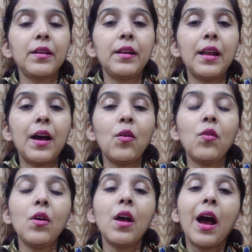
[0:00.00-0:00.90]

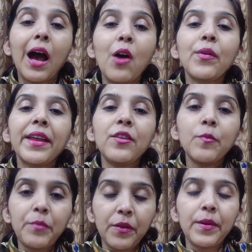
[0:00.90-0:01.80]
Now, how can
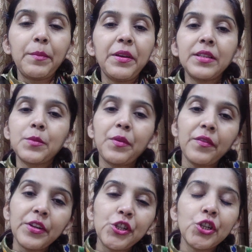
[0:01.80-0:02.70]
you prevent? Because
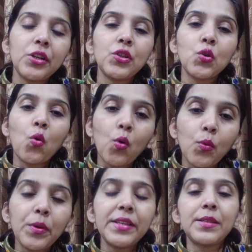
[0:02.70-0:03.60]
prevention is
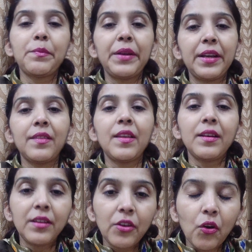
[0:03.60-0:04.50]
always better
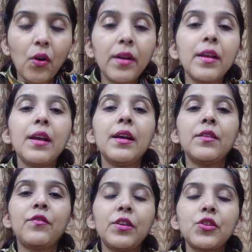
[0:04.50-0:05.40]
than cure.
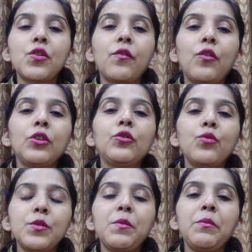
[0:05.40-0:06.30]
First of all,
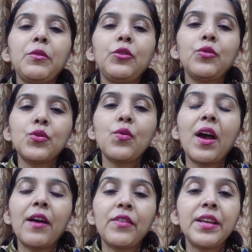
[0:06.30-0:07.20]
those who
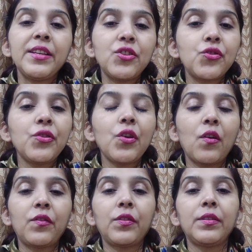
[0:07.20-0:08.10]
have a history
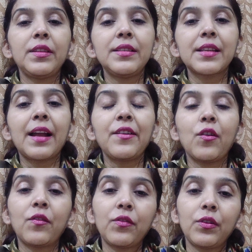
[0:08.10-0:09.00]
of this
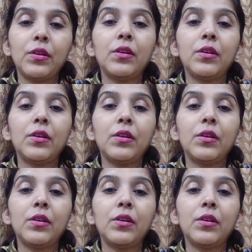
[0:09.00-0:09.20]
kind of